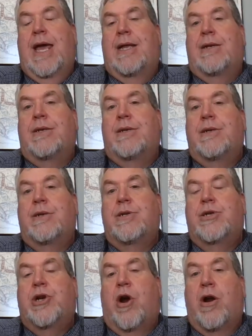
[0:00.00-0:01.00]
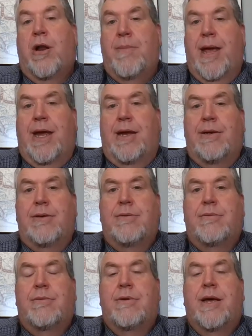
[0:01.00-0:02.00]
And Charlemagne,
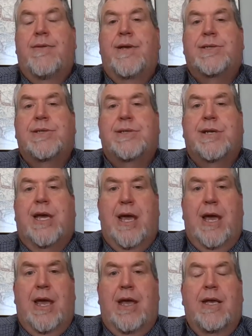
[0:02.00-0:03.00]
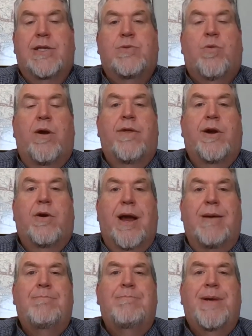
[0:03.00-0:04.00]
and this is key, is one of the
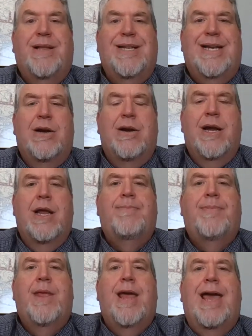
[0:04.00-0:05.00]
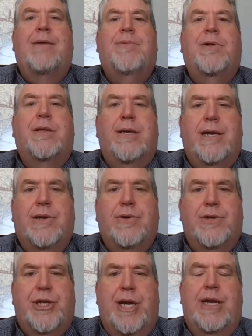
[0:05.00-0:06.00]
great military and
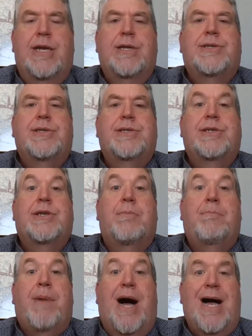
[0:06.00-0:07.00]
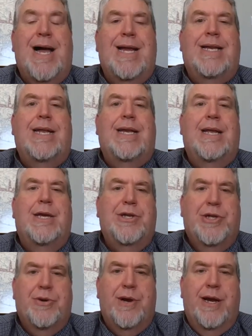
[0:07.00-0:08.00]
political geniuses combined in
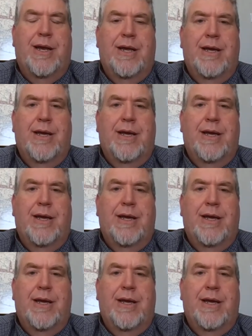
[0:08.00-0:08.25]
history.